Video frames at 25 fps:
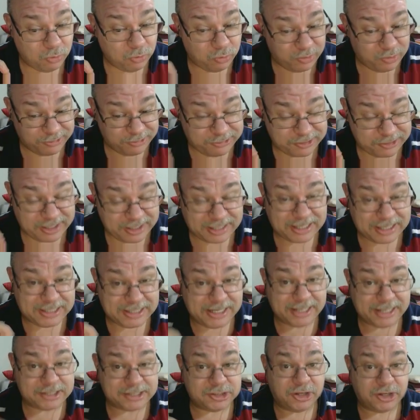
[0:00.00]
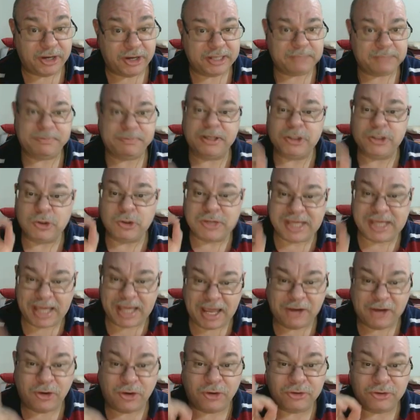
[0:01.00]
with a kinetic knight, but you
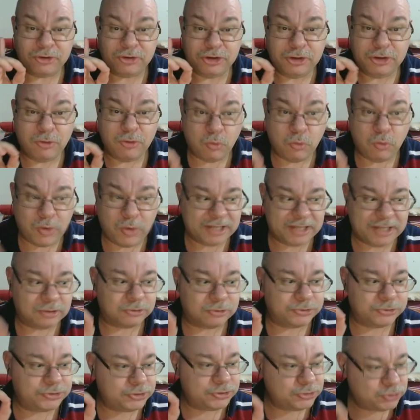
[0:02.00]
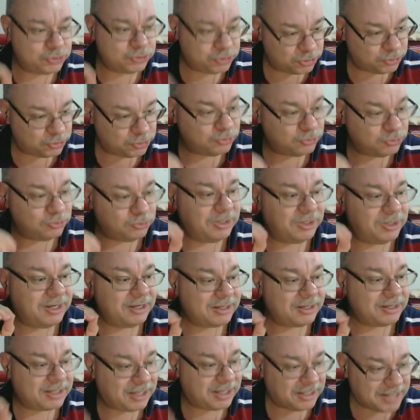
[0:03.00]
cannot wield two
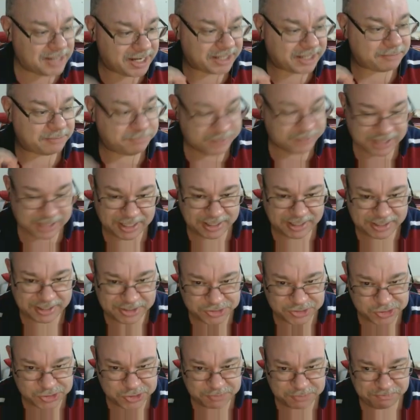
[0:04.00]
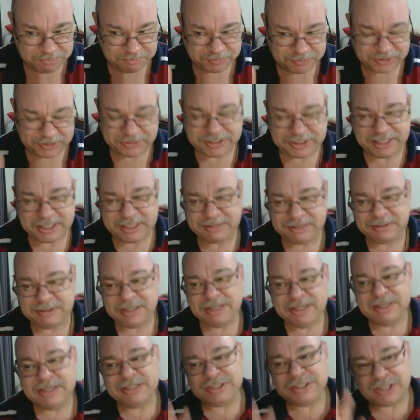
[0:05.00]
kinetic blades. Okay,
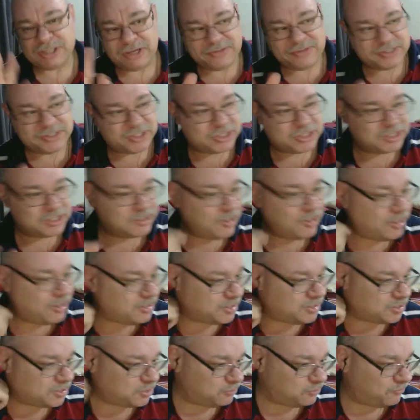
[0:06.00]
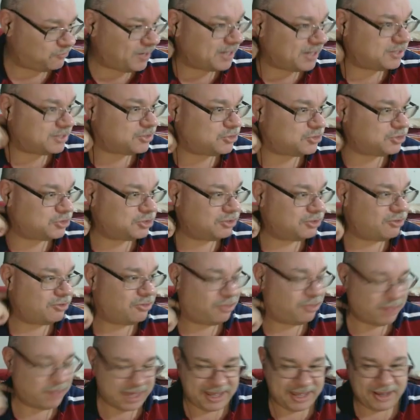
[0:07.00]
so there's a slight disadvantage
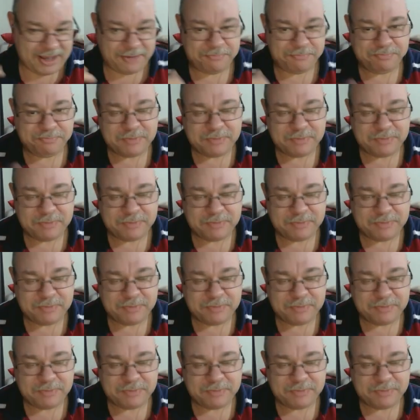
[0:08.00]
there.